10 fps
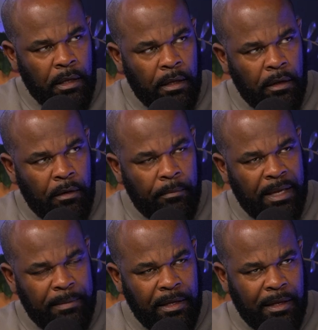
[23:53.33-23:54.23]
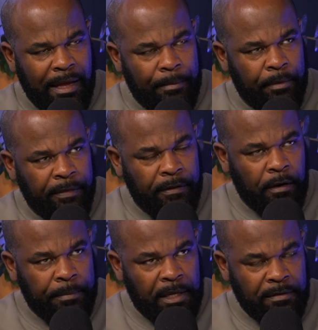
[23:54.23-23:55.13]
Well, maybe elaborate
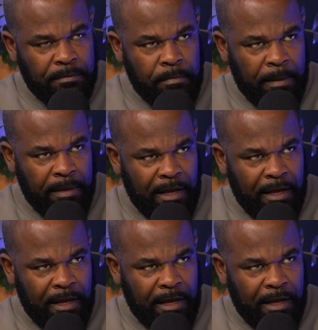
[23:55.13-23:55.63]
there, because maybe